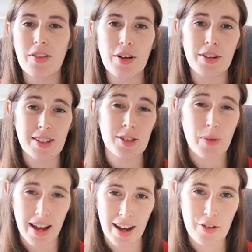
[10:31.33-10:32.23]
Now this is
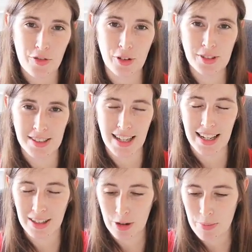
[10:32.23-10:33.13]
where I faltered
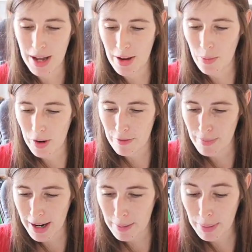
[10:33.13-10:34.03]
a little bit with
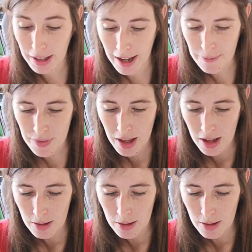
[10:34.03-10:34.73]
my plan,